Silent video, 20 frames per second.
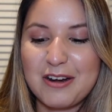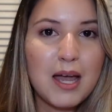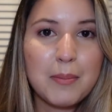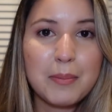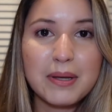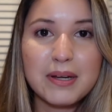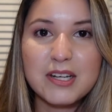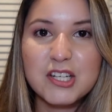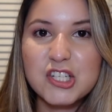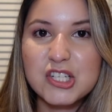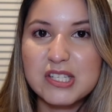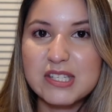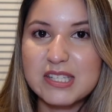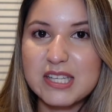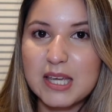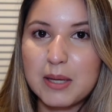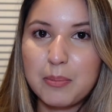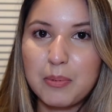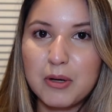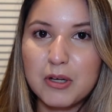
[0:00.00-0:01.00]
I'm gonna just
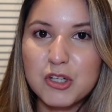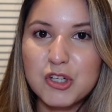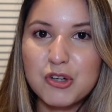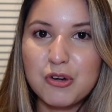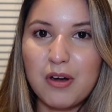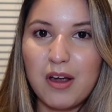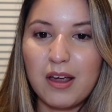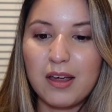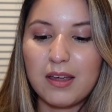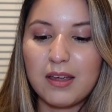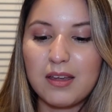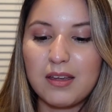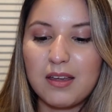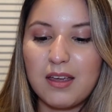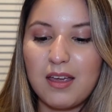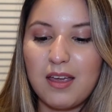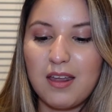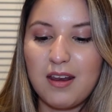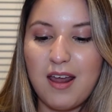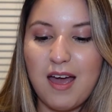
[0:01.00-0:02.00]
keep on trying
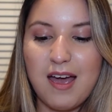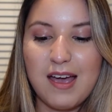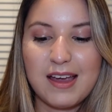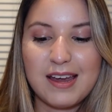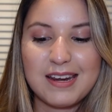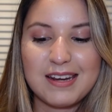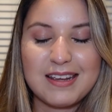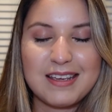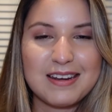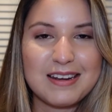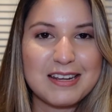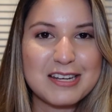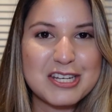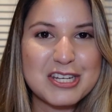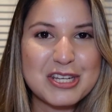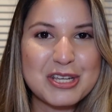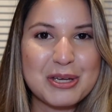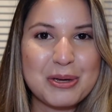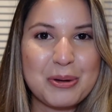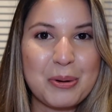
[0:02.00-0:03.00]
and eyeing it
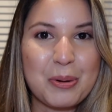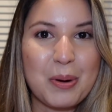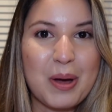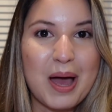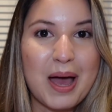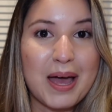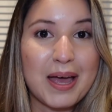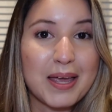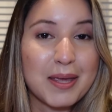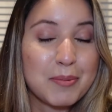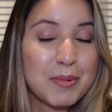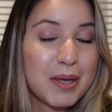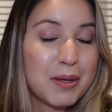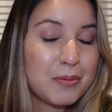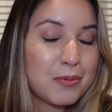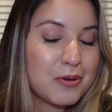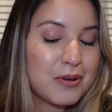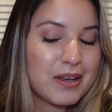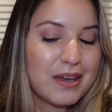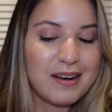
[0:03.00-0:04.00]
until I'm
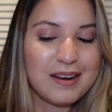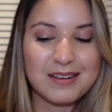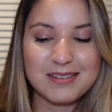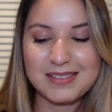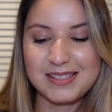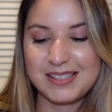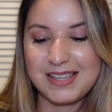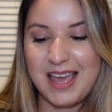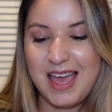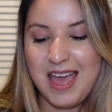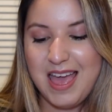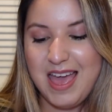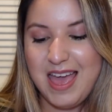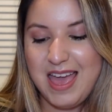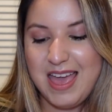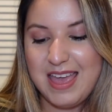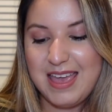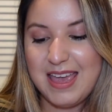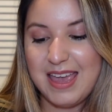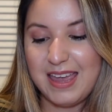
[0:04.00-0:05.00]
able to get it.
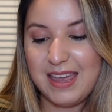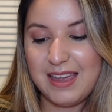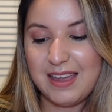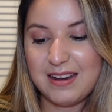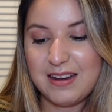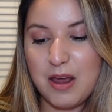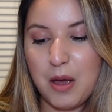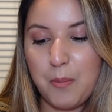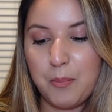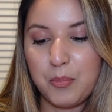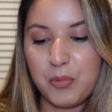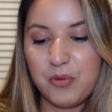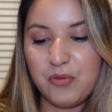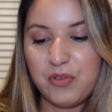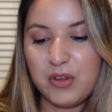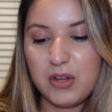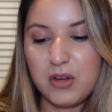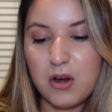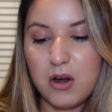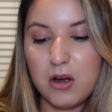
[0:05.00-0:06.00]
And
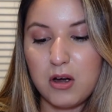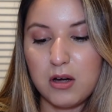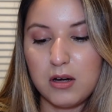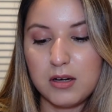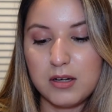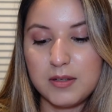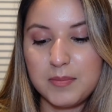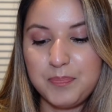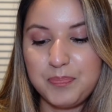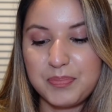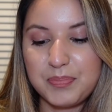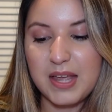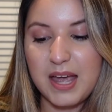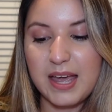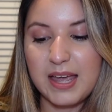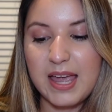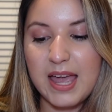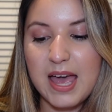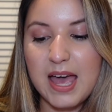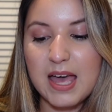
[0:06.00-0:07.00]
moving on, I
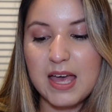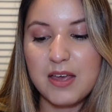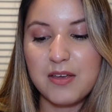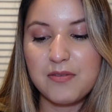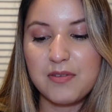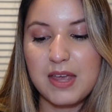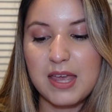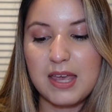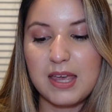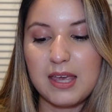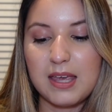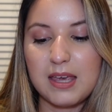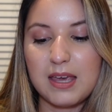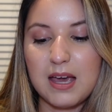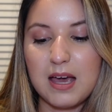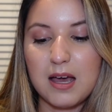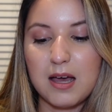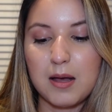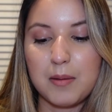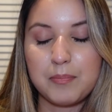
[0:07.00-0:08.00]
have a
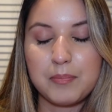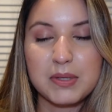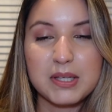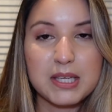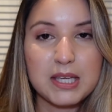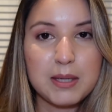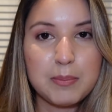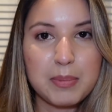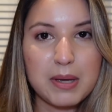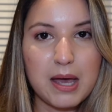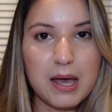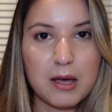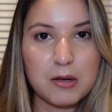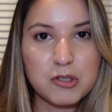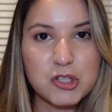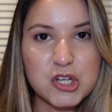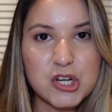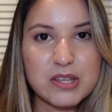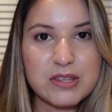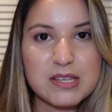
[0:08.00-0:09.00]
key
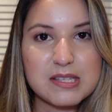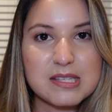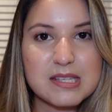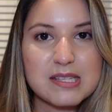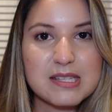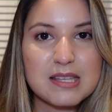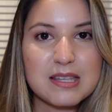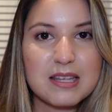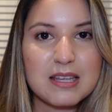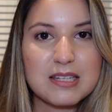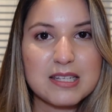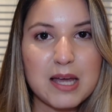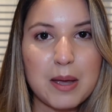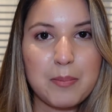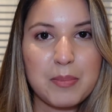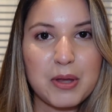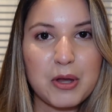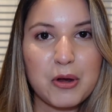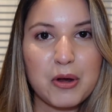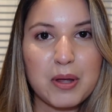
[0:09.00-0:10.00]
pouch. This is in the
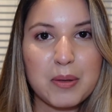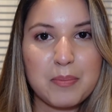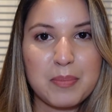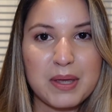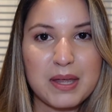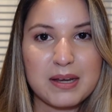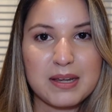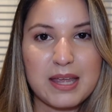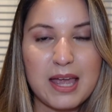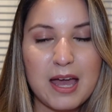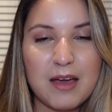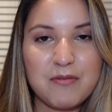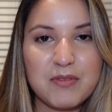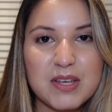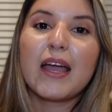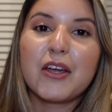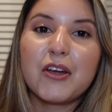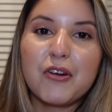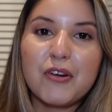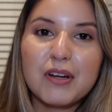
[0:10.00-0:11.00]
Damier Ebene canvas.
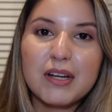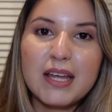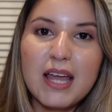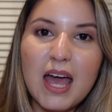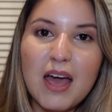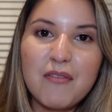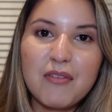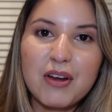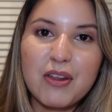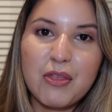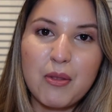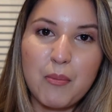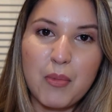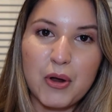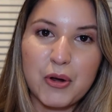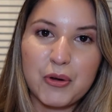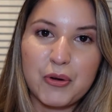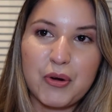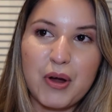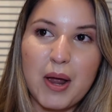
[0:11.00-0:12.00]
I currently have it in the
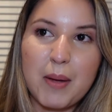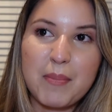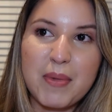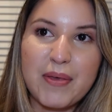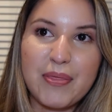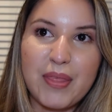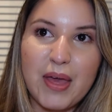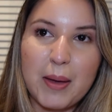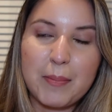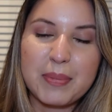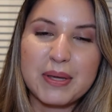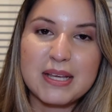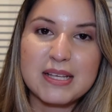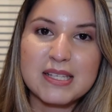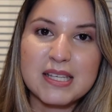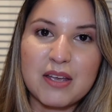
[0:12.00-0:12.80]
monogram in that piece.